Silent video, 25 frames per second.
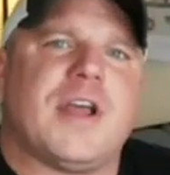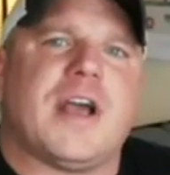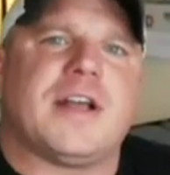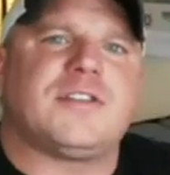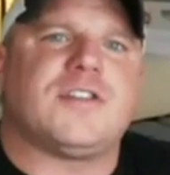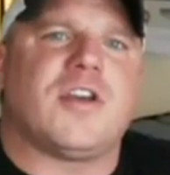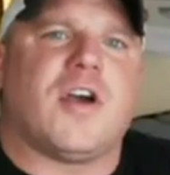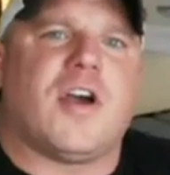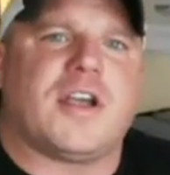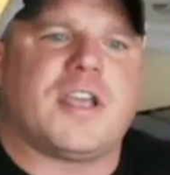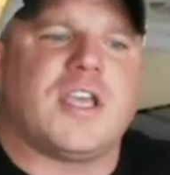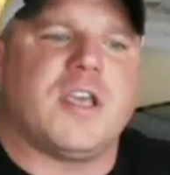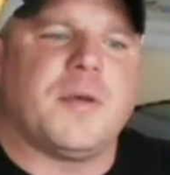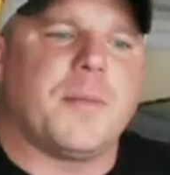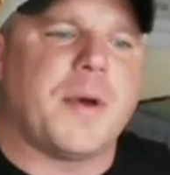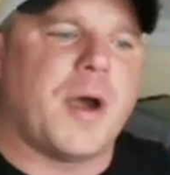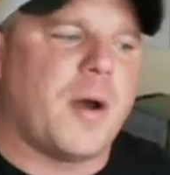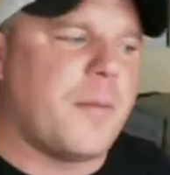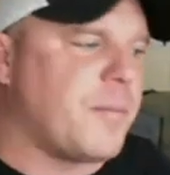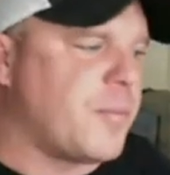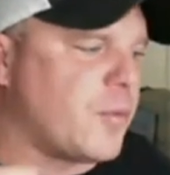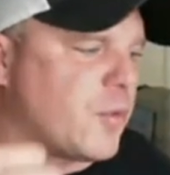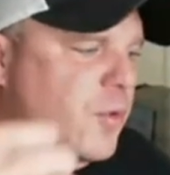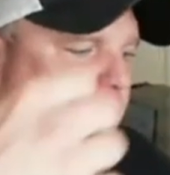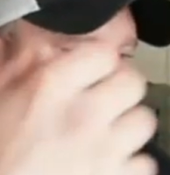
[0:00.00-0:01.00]
not talking
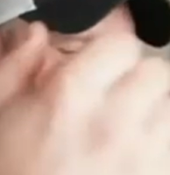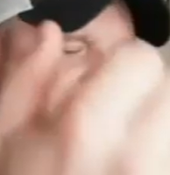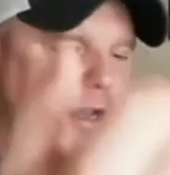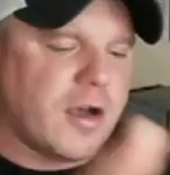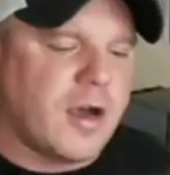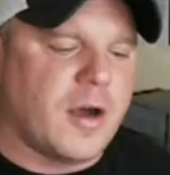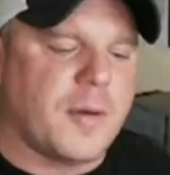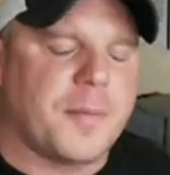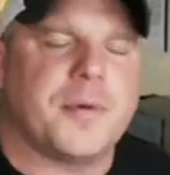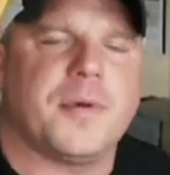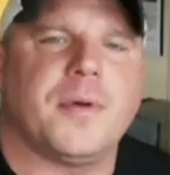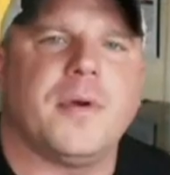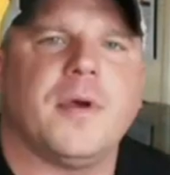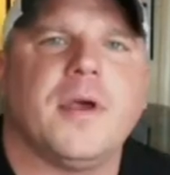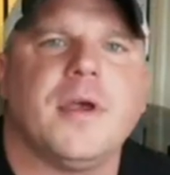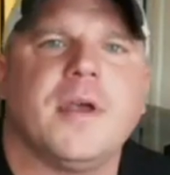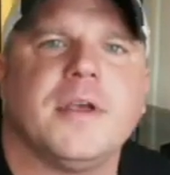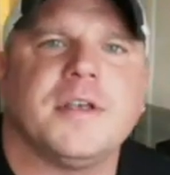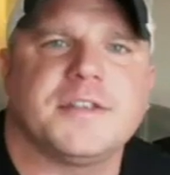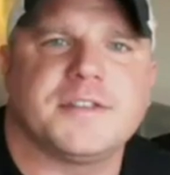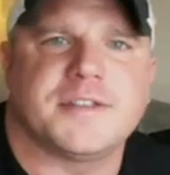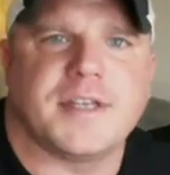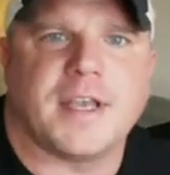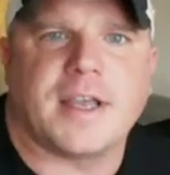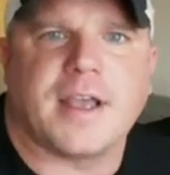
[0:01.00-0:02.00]
about breakup
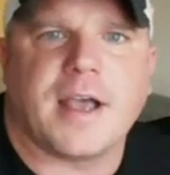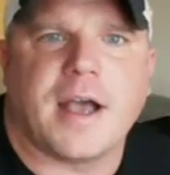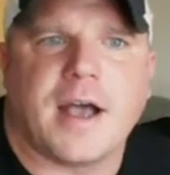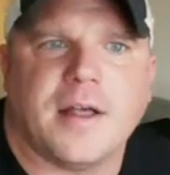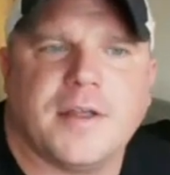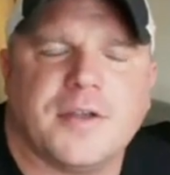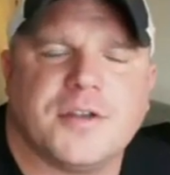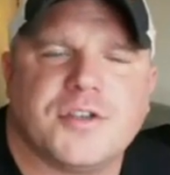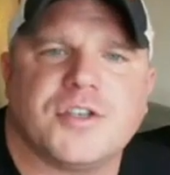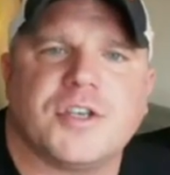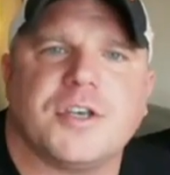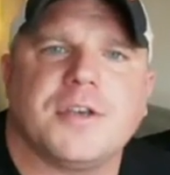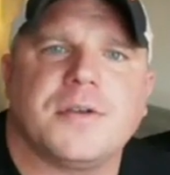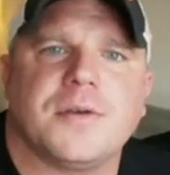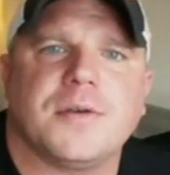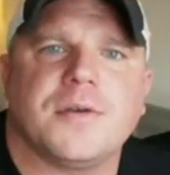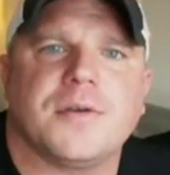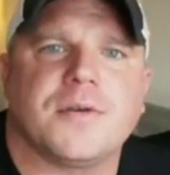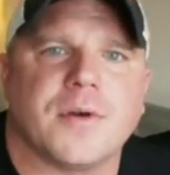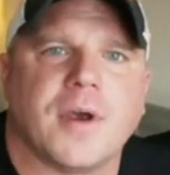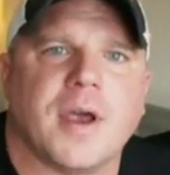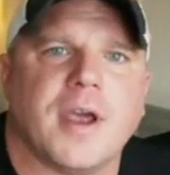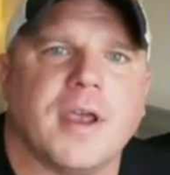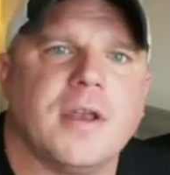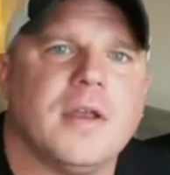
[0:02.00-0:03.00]
psychology,
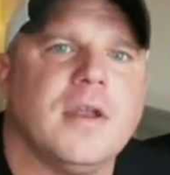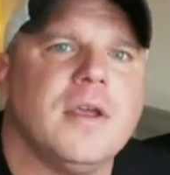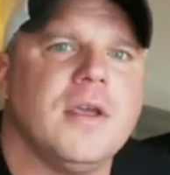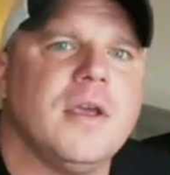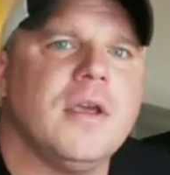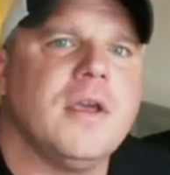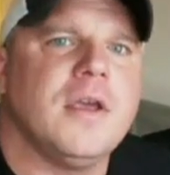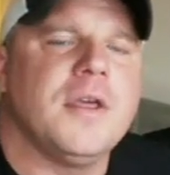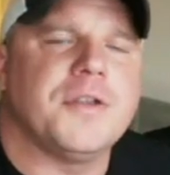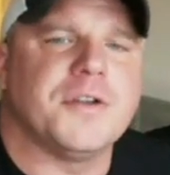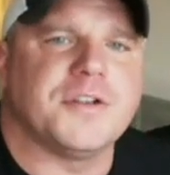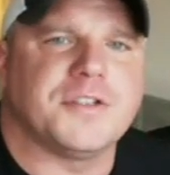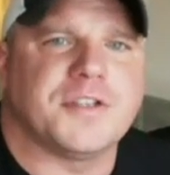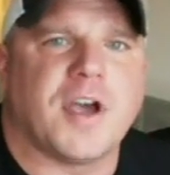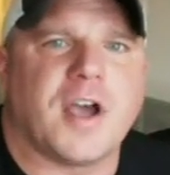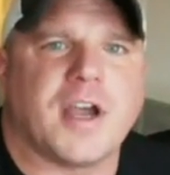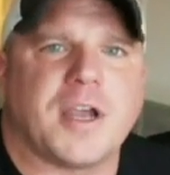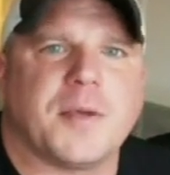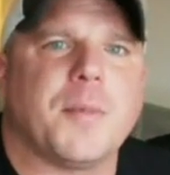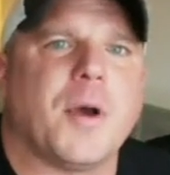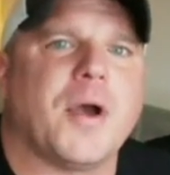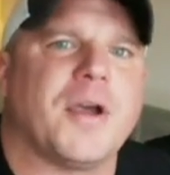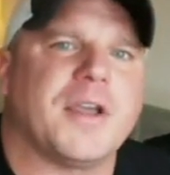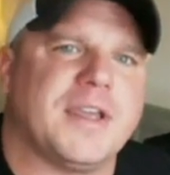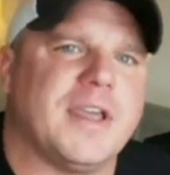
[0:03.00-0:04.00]
right? They're
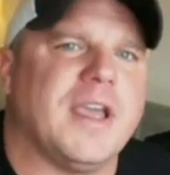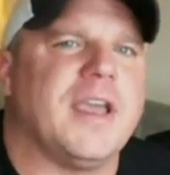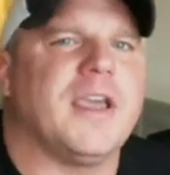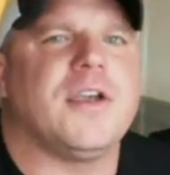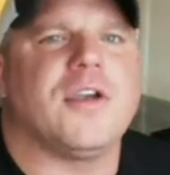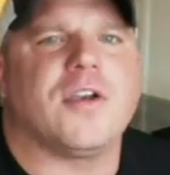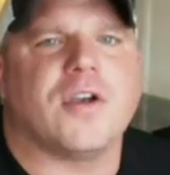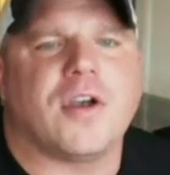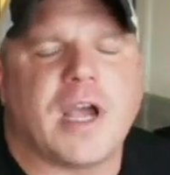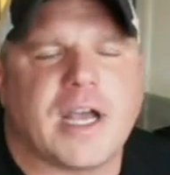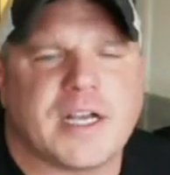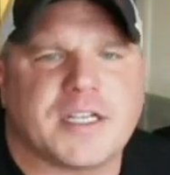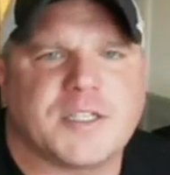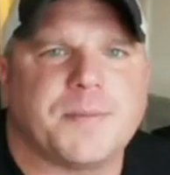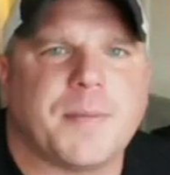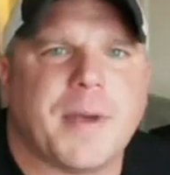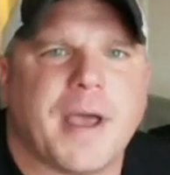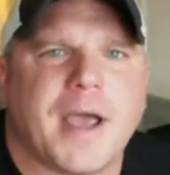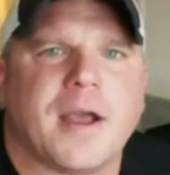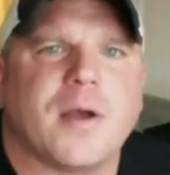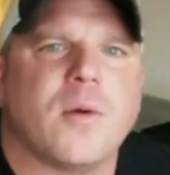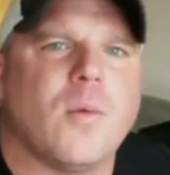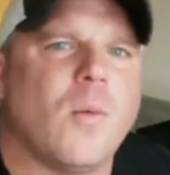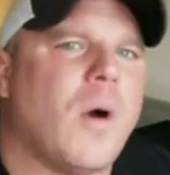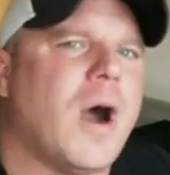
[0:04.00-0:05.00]
talking about get your ex
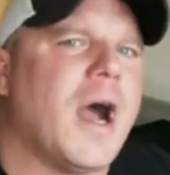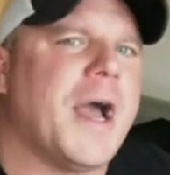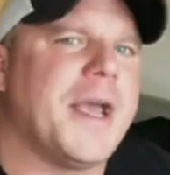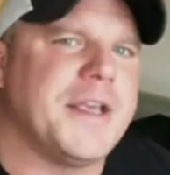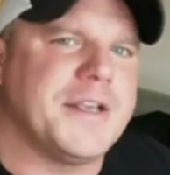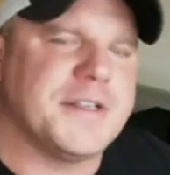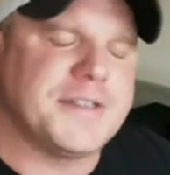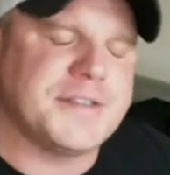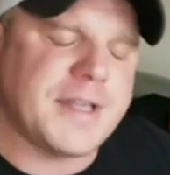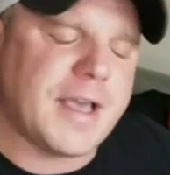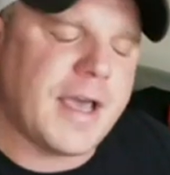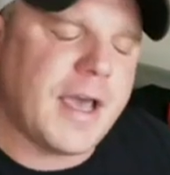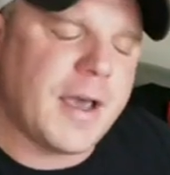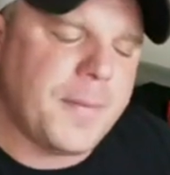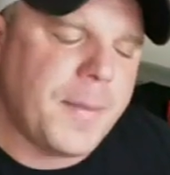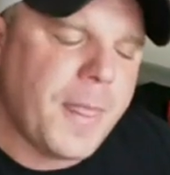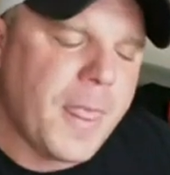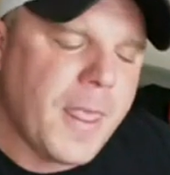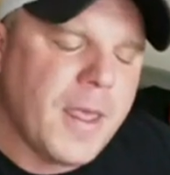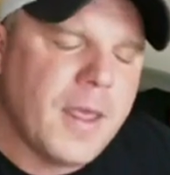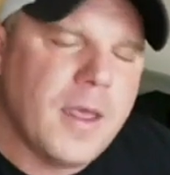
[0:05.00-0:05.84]
back. Why is that?